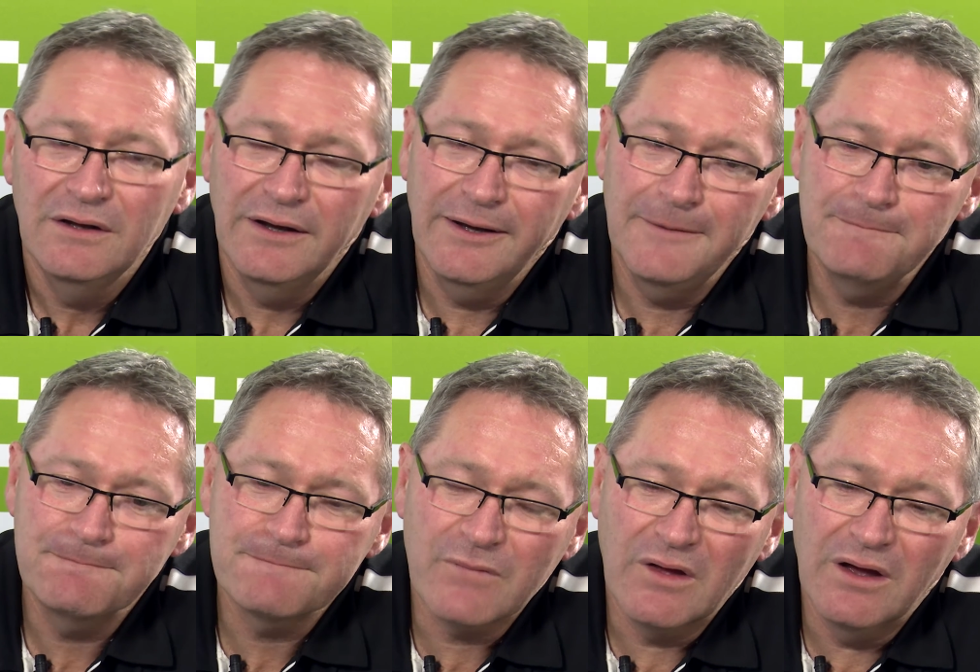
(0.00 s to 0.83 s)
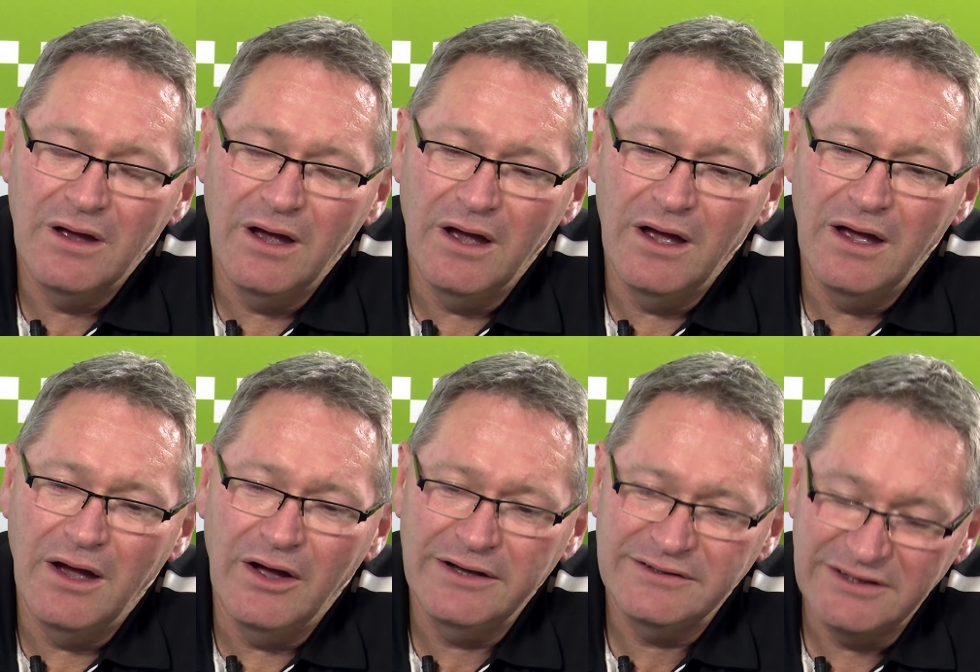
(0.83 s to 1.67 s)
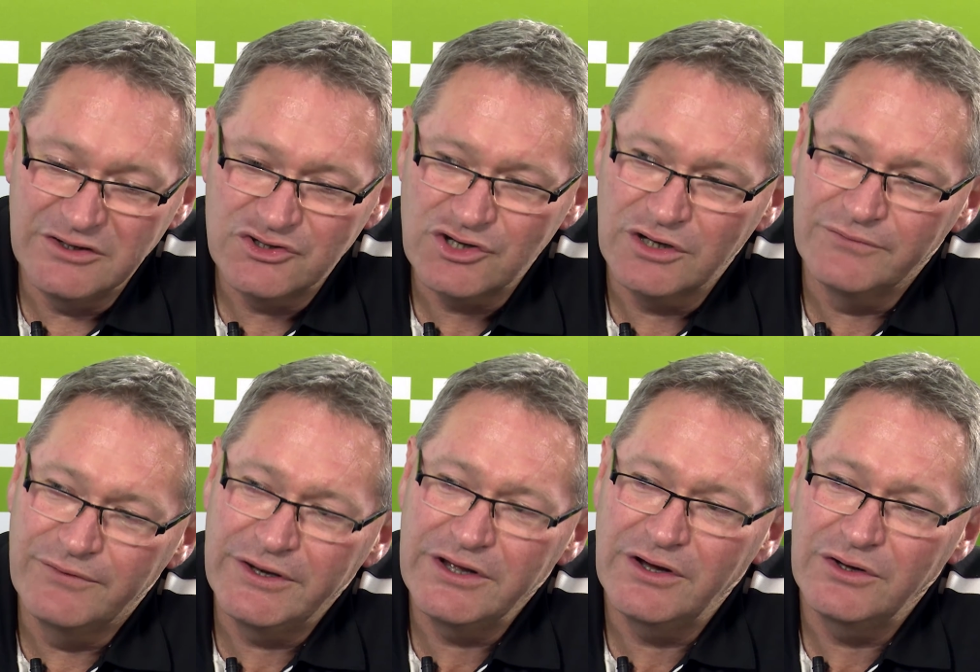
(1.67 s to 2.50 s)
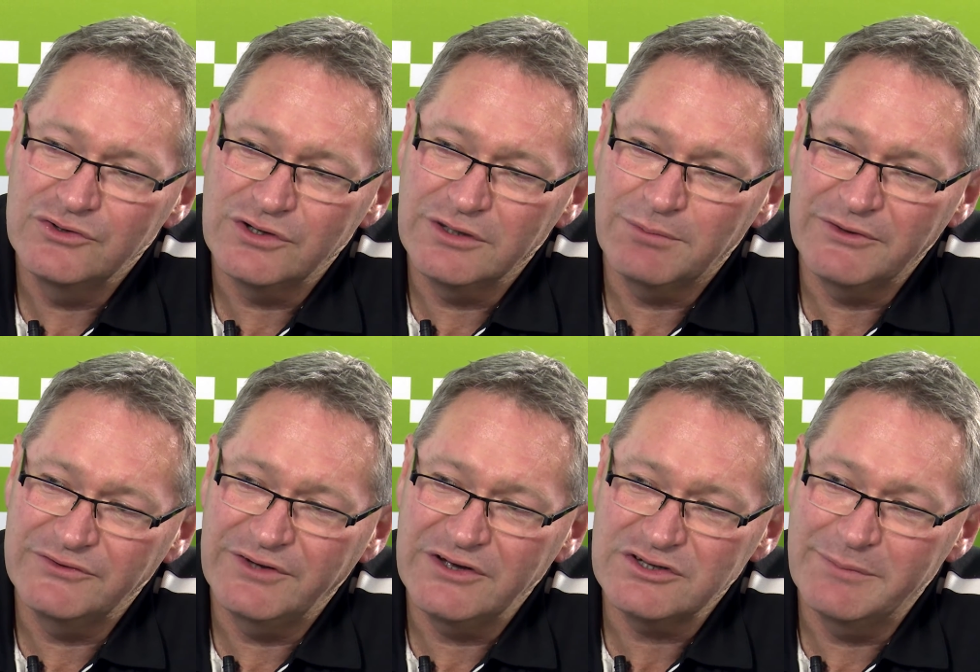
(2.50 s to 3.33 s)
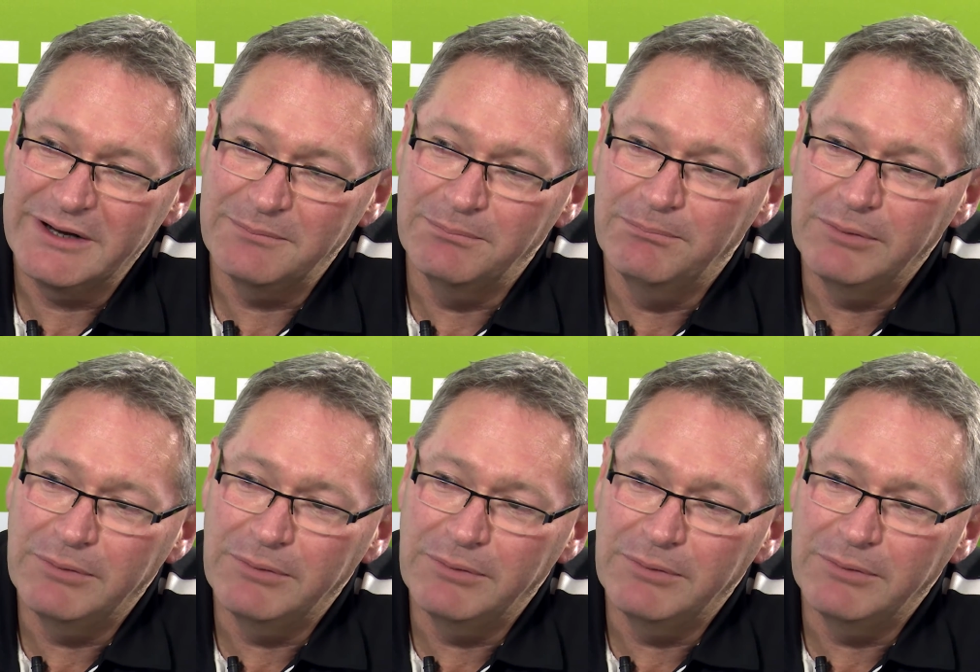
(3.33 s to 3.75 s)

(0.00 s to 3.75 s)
I understand you showed a video during your presentation about a